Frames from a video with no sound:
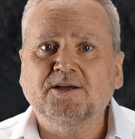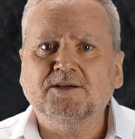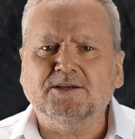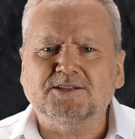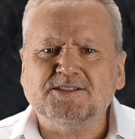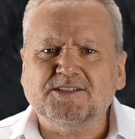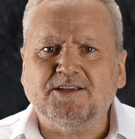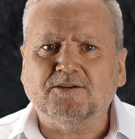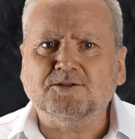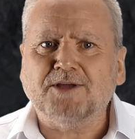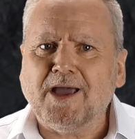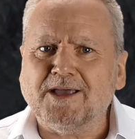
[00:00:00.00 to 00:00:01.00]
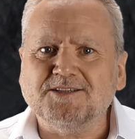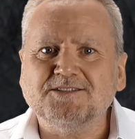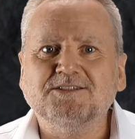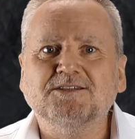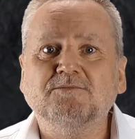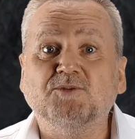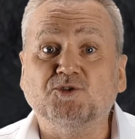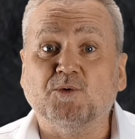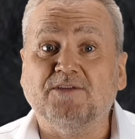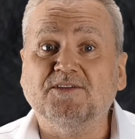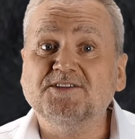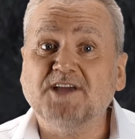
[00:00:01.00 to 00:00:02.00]
concealed haste
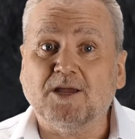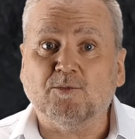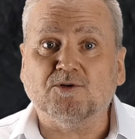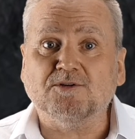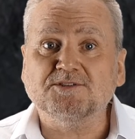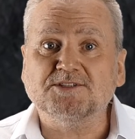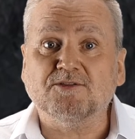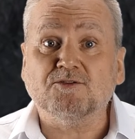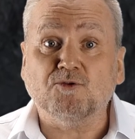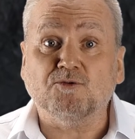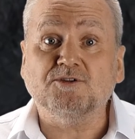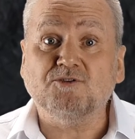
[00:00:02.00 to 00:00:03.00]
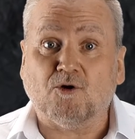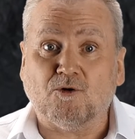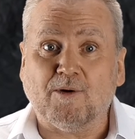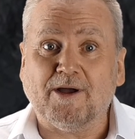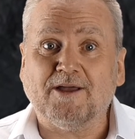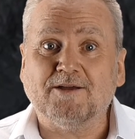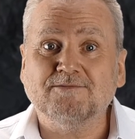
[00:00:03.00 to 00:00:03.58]
between the tables and through the doorway.